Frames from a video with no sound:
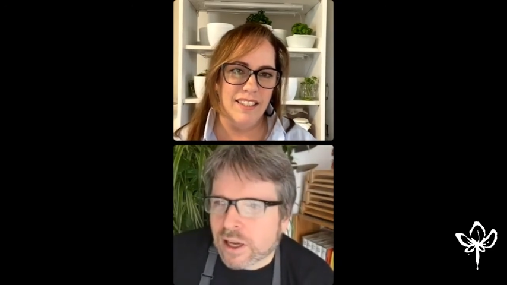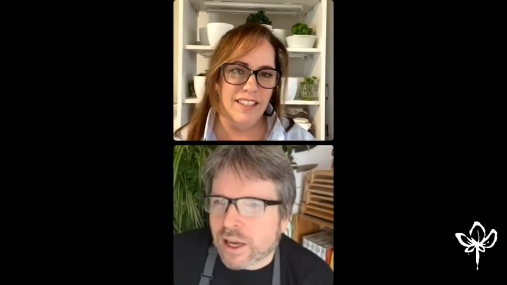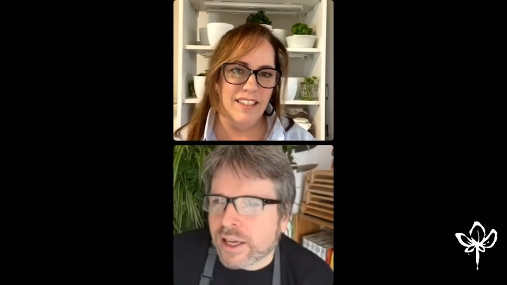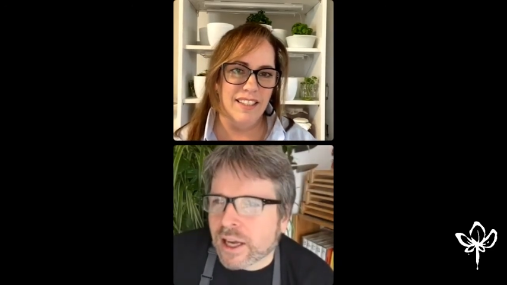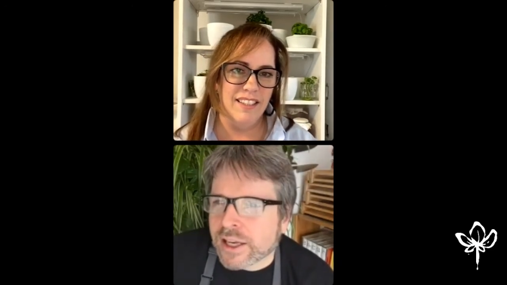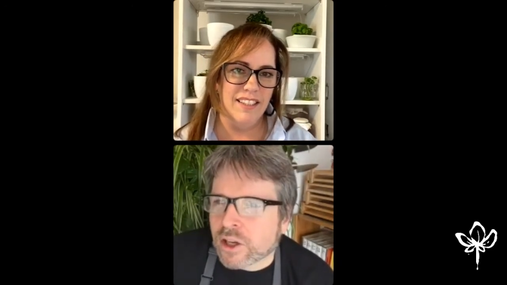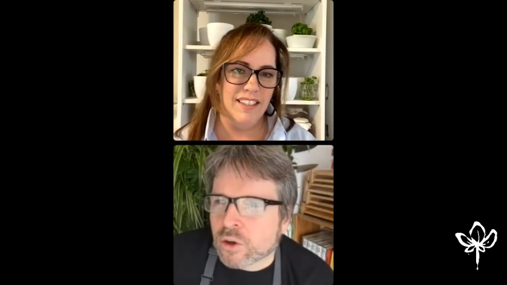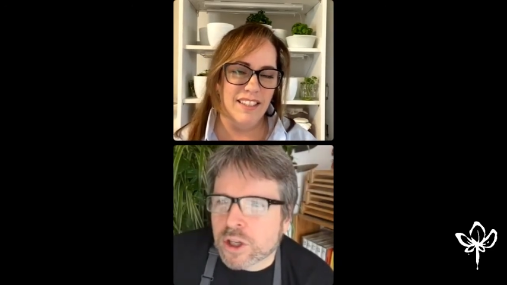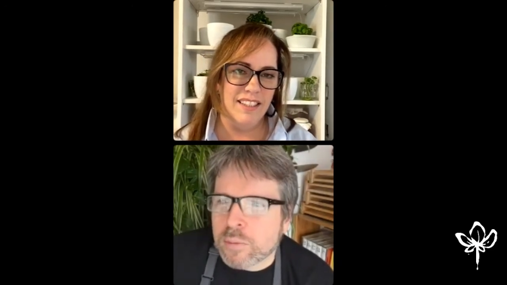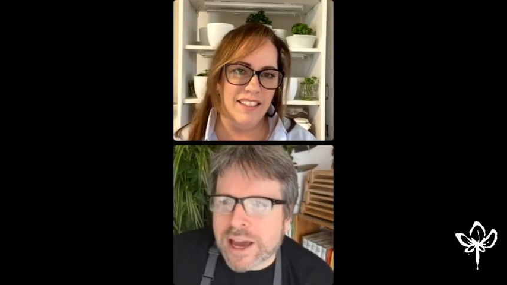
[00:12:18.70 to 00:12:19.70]
Speaker 1: I, I can
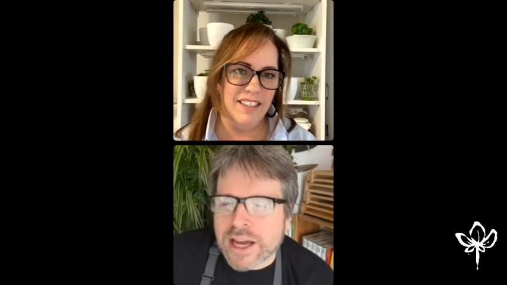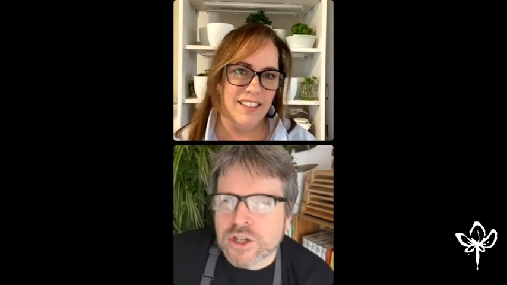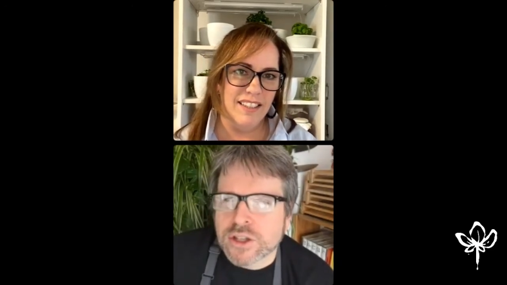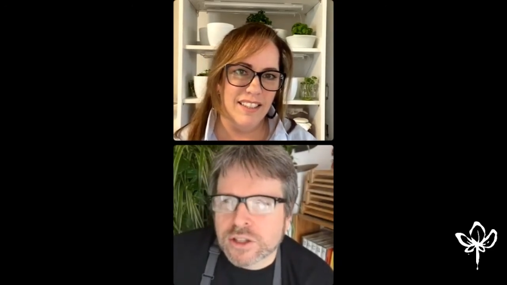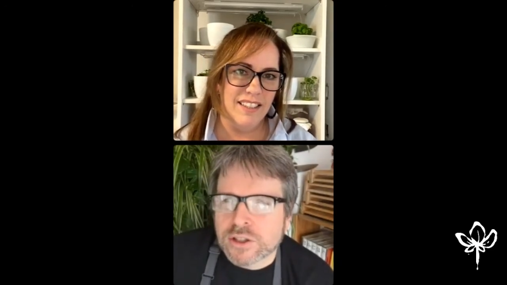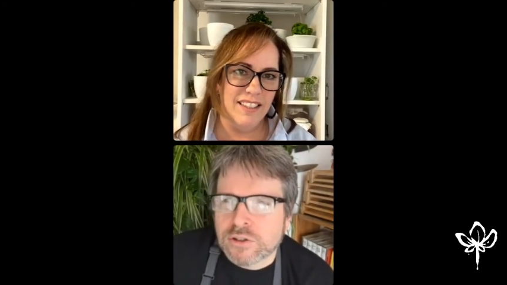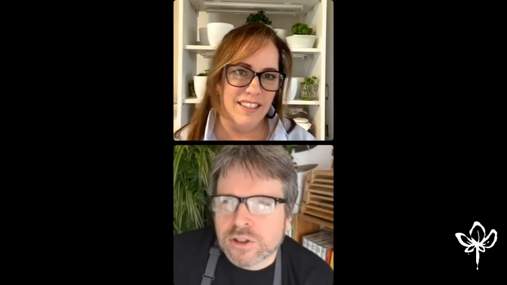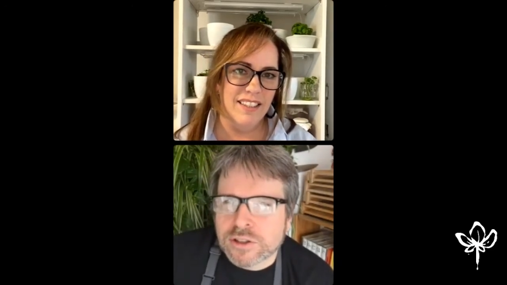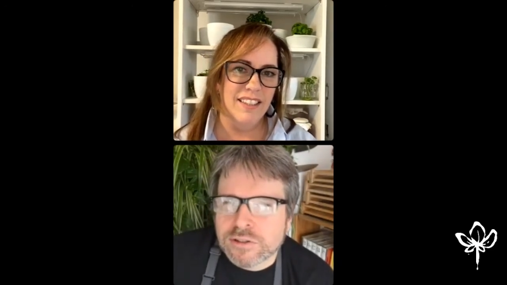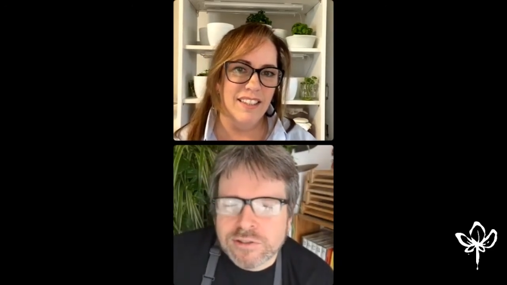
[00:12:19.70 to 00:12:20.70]
only imagine the,
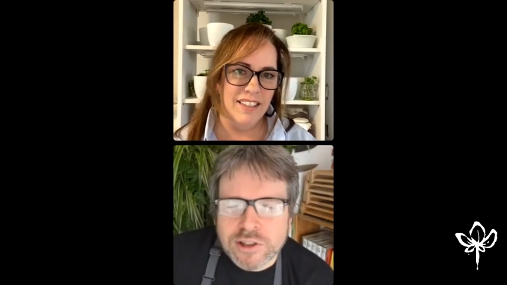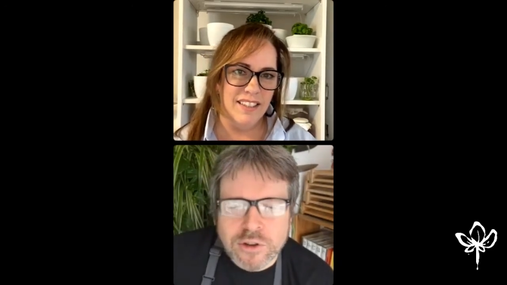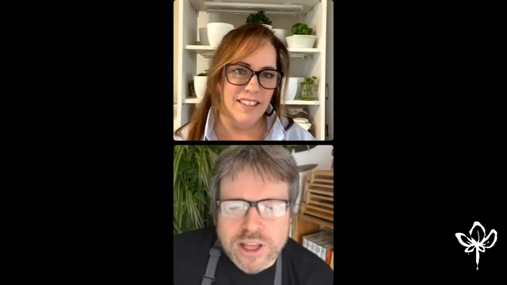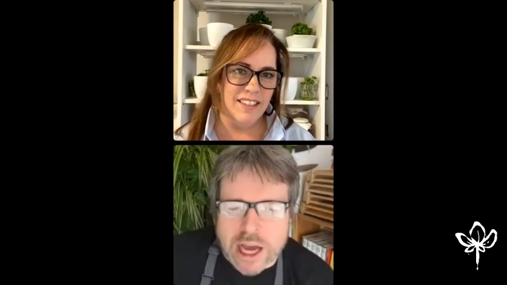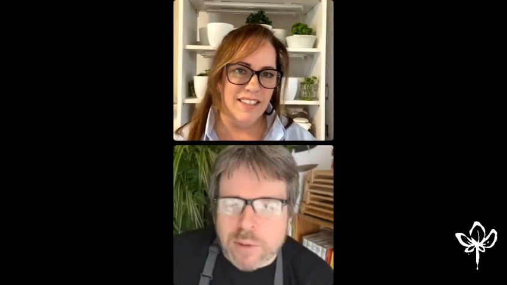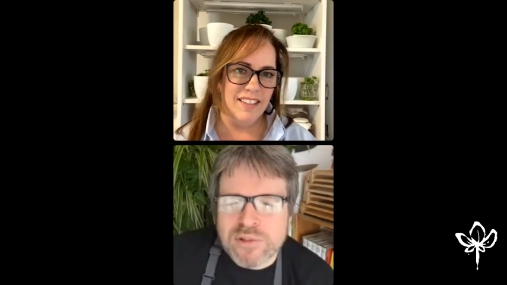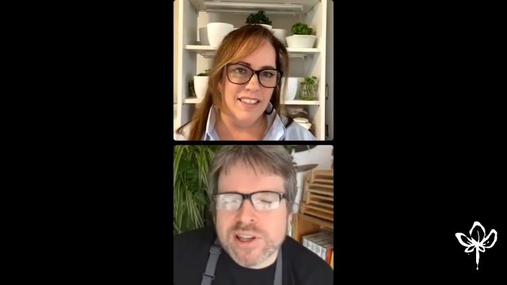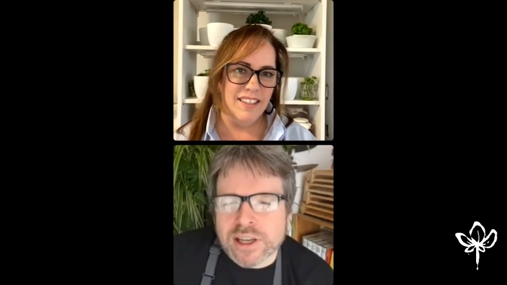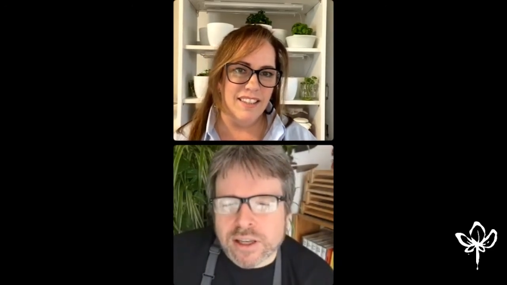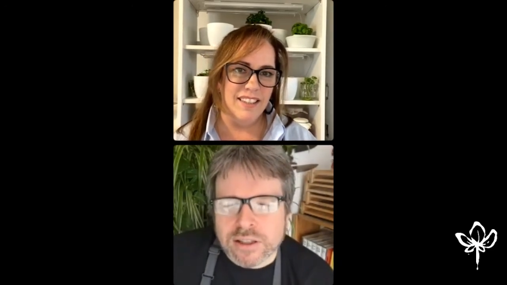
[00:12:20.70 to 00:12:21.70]
the you know the
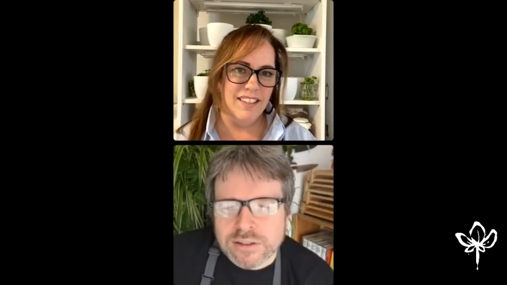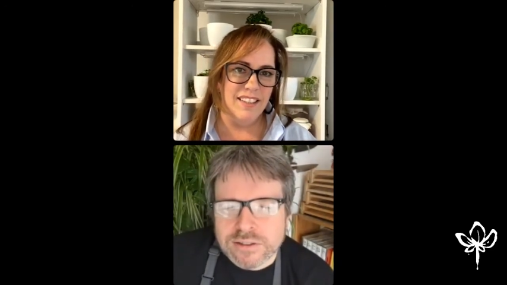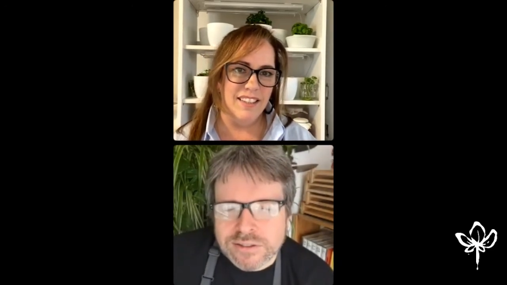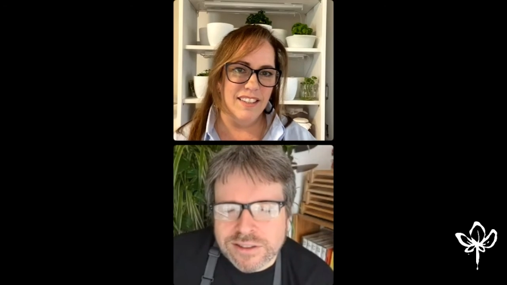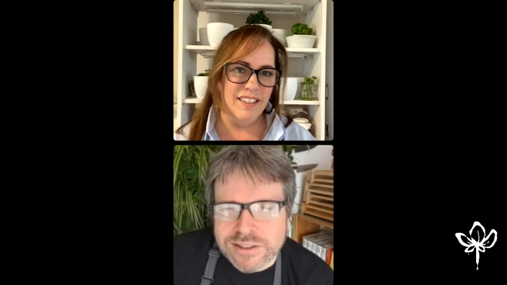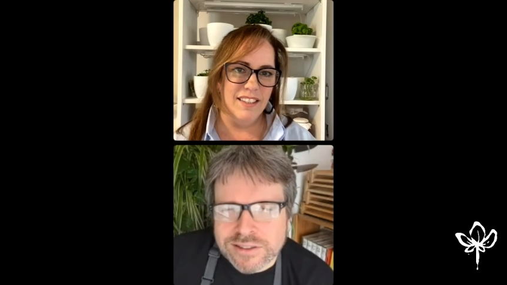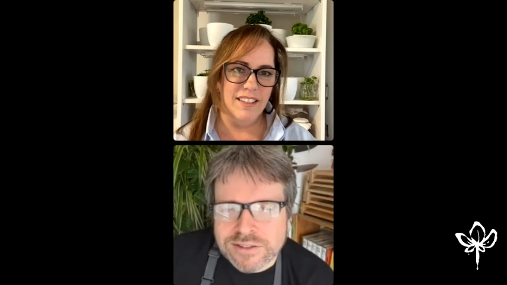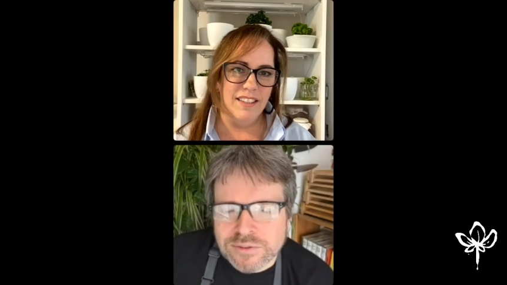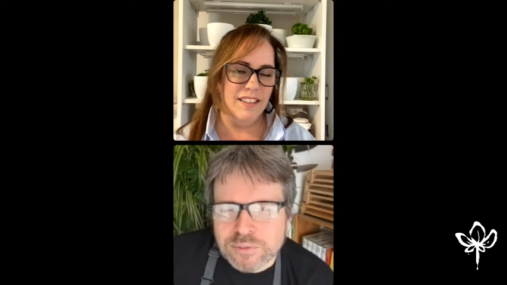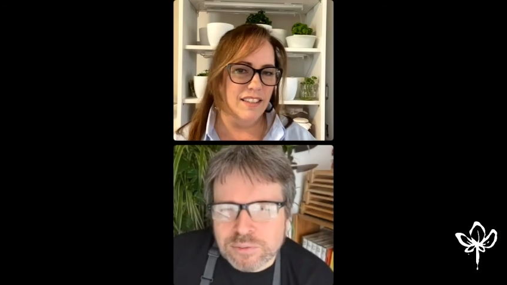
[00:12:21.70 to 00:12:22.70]
uptick in, in
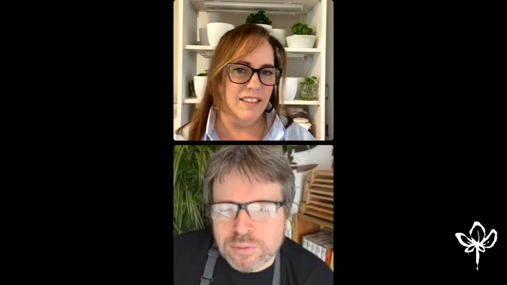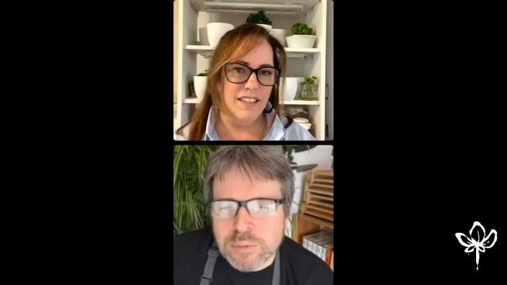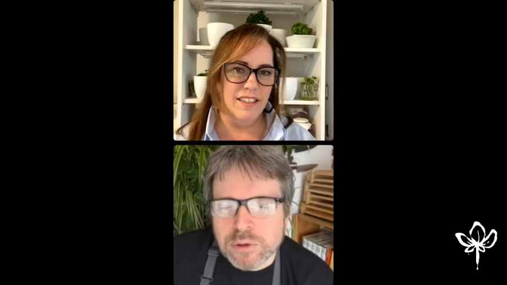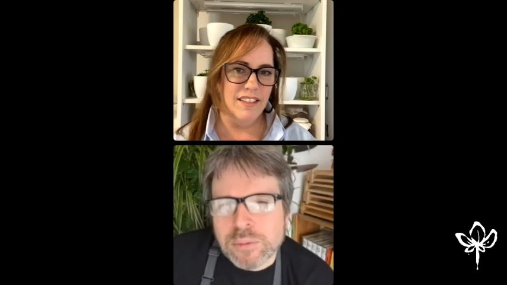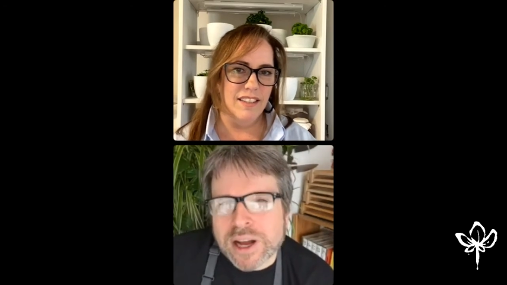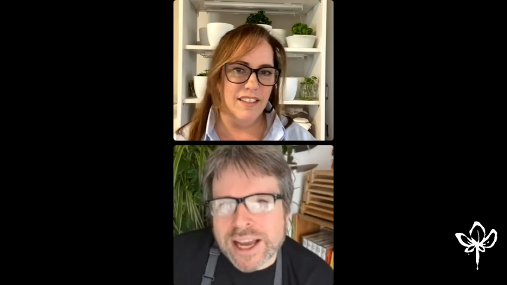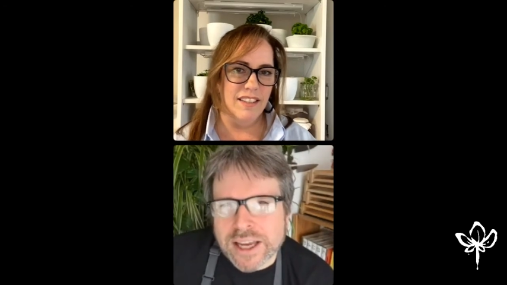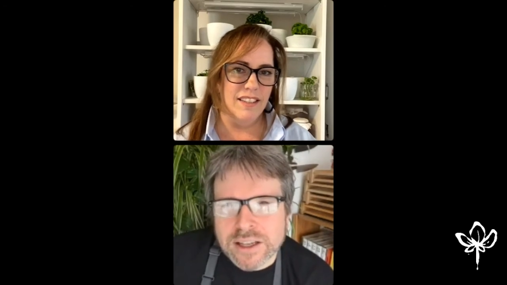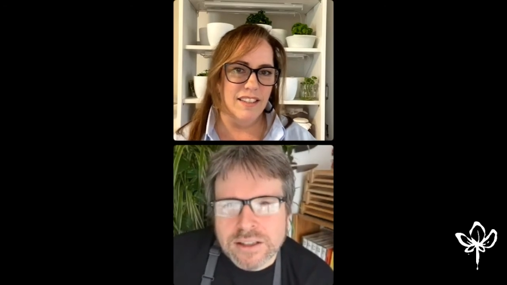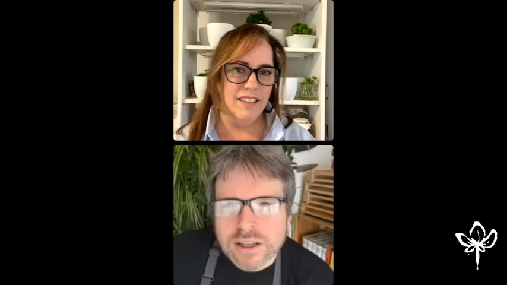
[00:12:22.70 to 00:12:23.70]
people buying